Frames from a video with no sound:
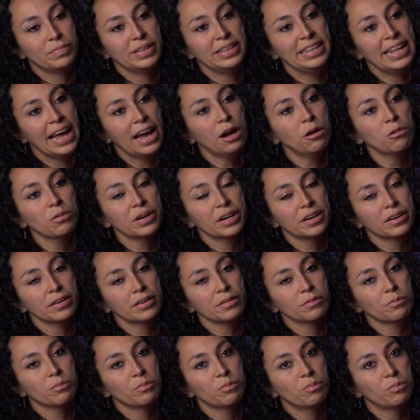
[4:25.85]
Now
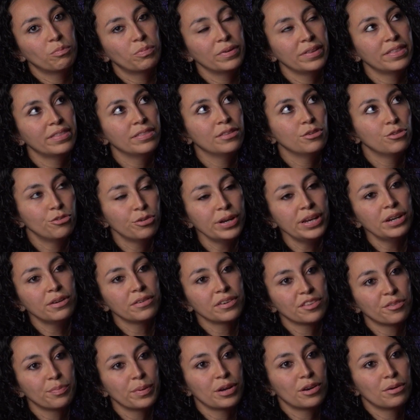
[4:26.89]
we're, with
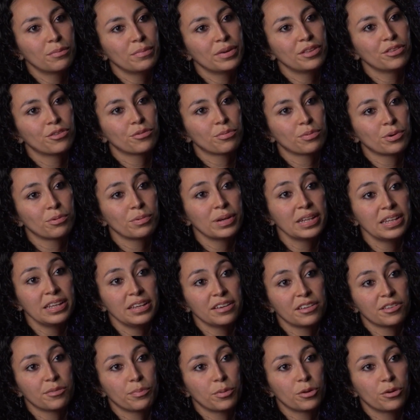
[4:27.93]
neutrino experiments, we're
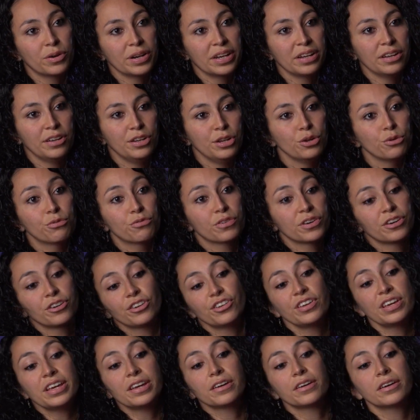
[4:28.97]
really exploring a new
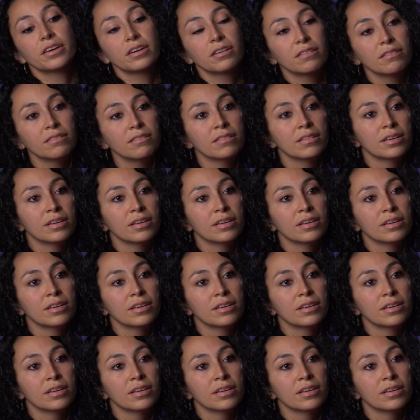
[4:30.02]
frontier.